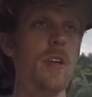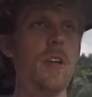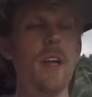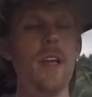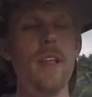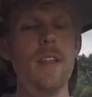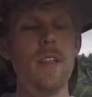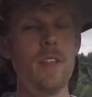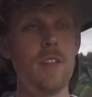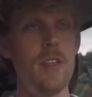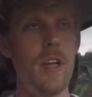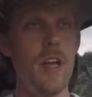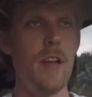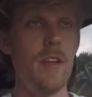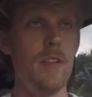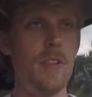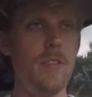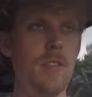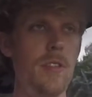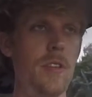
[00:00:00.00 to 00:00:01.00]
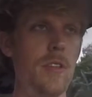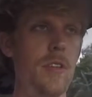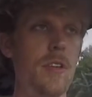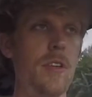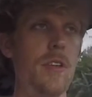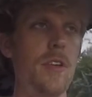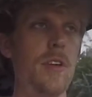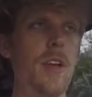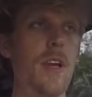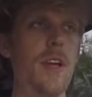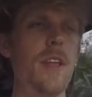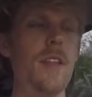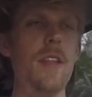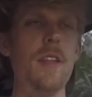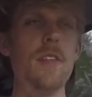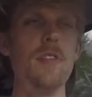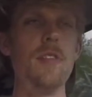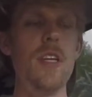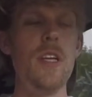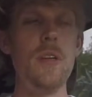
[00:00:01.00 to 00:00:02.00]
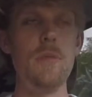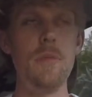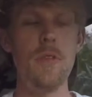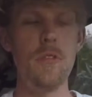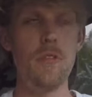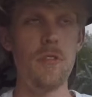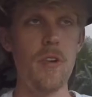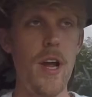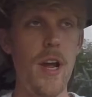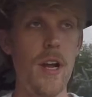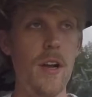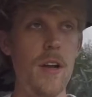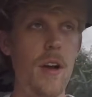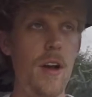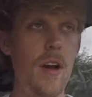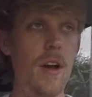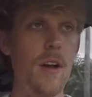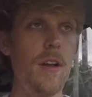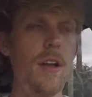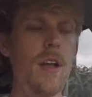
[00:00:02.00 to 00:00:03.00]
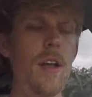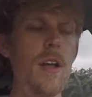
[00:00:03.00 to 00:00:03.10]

in the Challenger, in the Jeep, the Trackhawk.